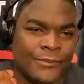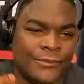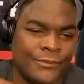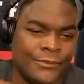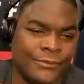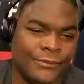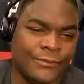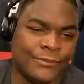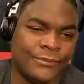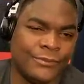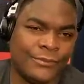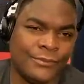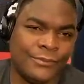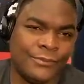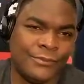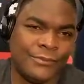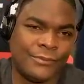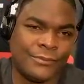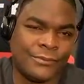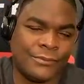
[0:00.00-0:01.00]

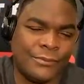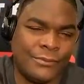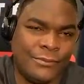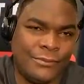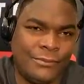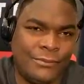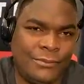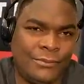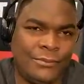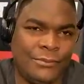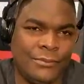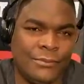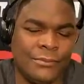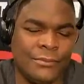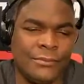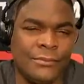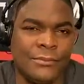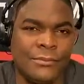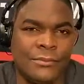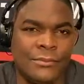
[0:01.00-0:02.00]

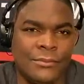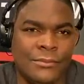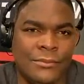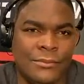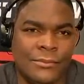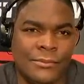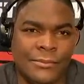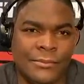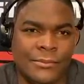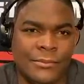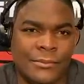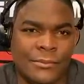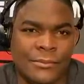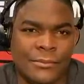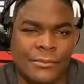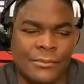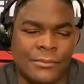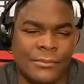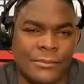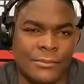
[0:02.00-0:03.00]

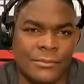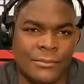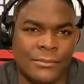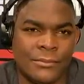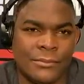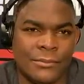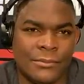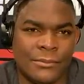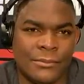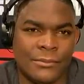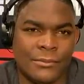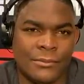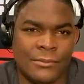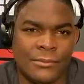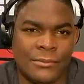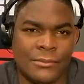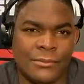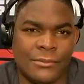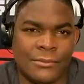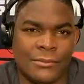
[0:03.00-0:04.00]

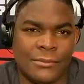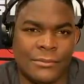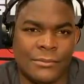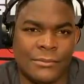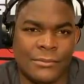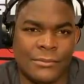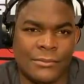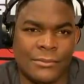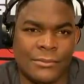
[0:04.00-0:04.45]
No words are spoken by the person on screen.